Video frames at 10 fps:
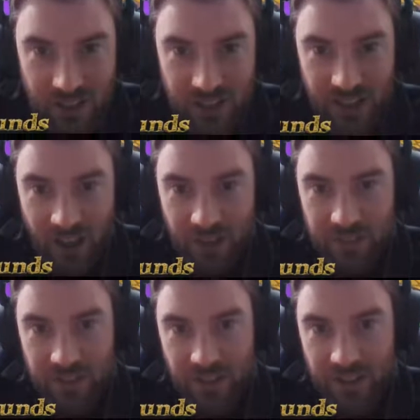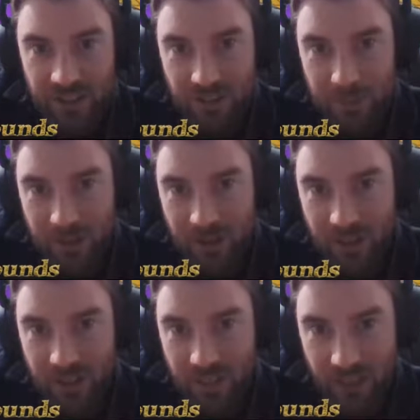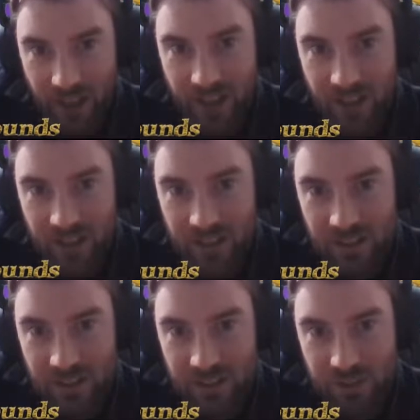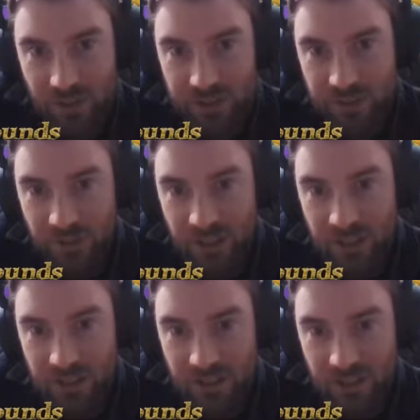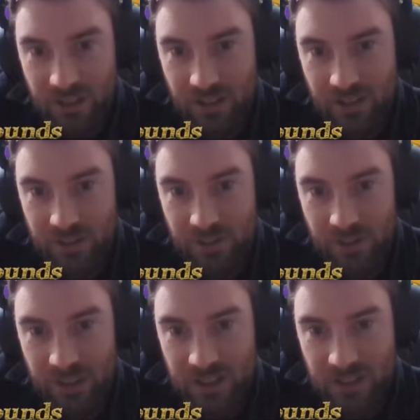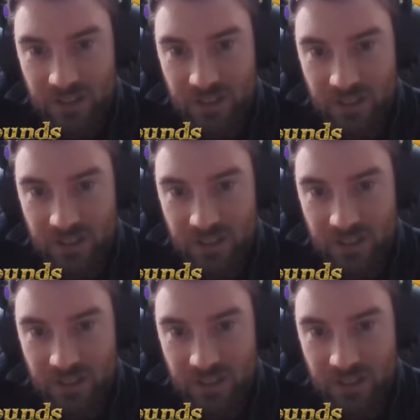Yeah, I think I hero power that. Trade. 2 of these.